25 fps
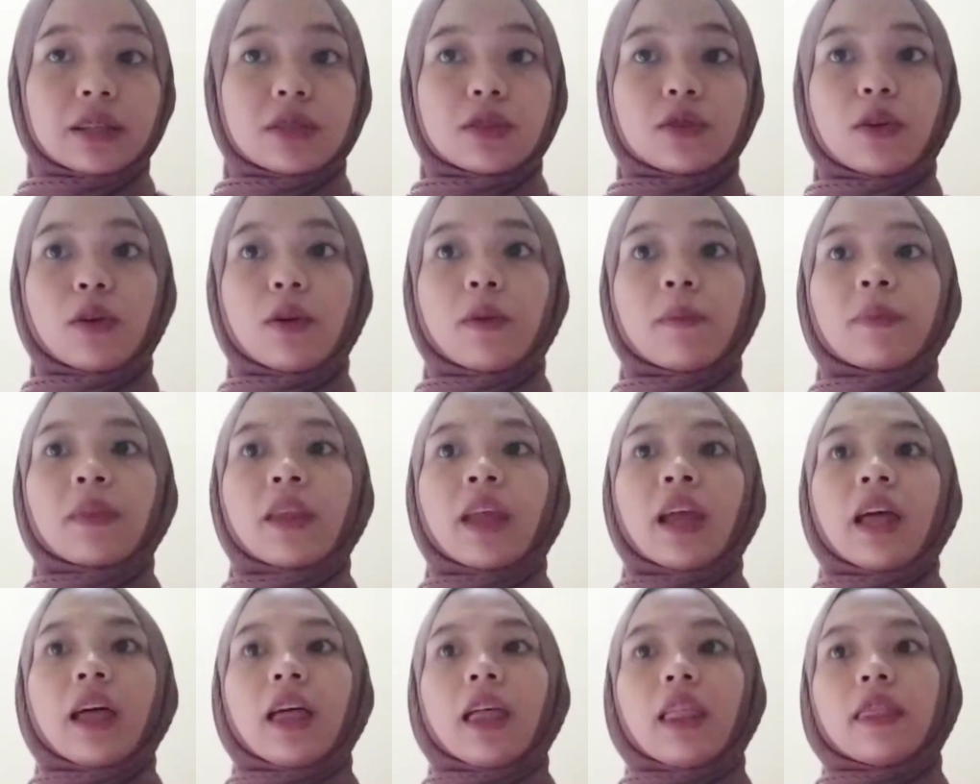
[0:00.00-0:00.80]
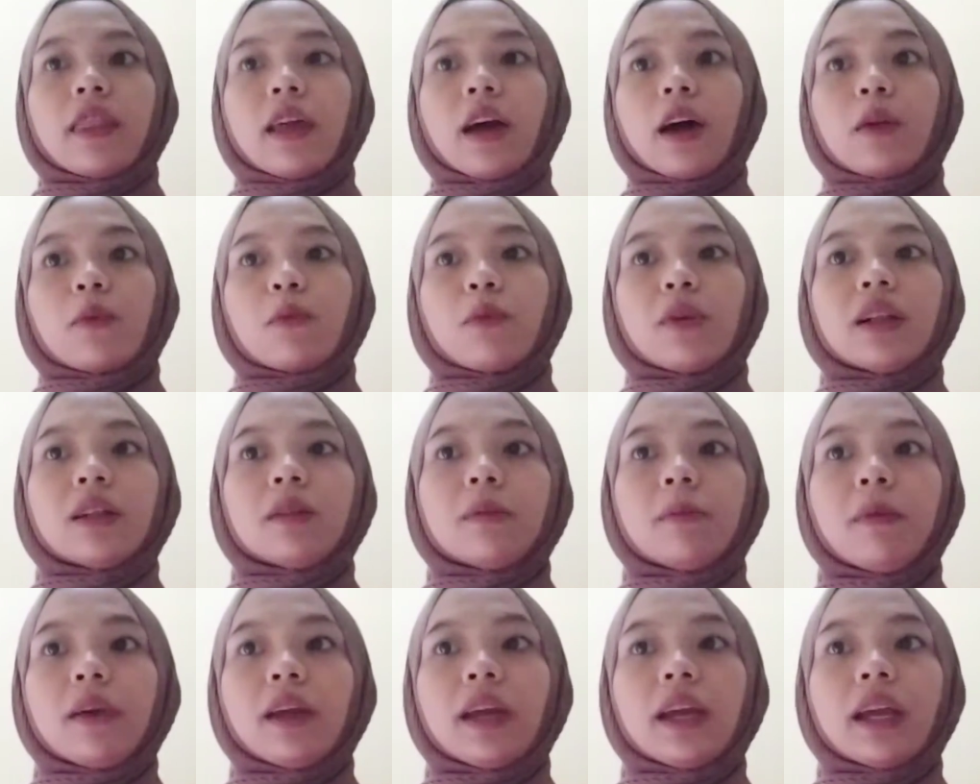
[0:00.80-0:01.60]
So there
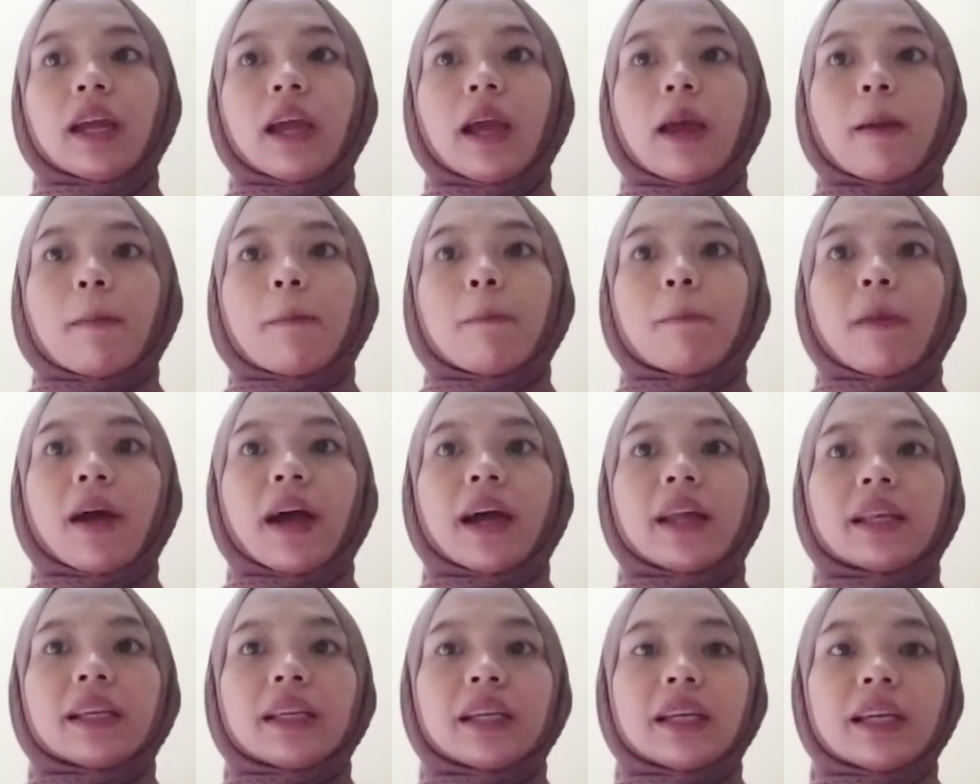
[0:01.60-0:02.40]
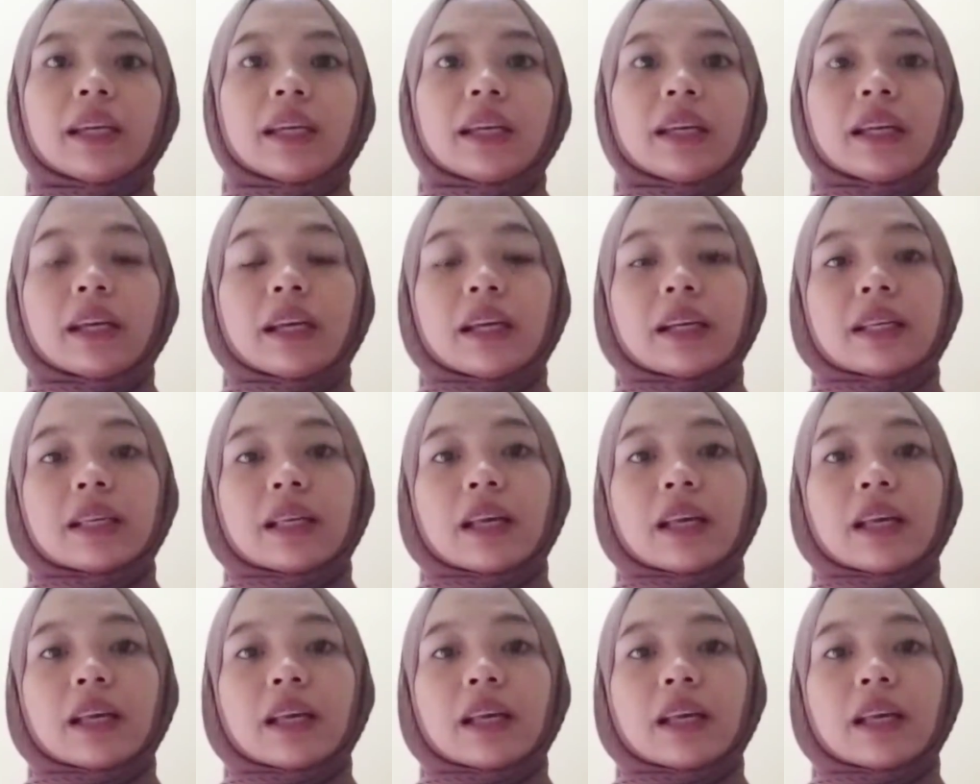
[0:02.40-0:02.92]
will be many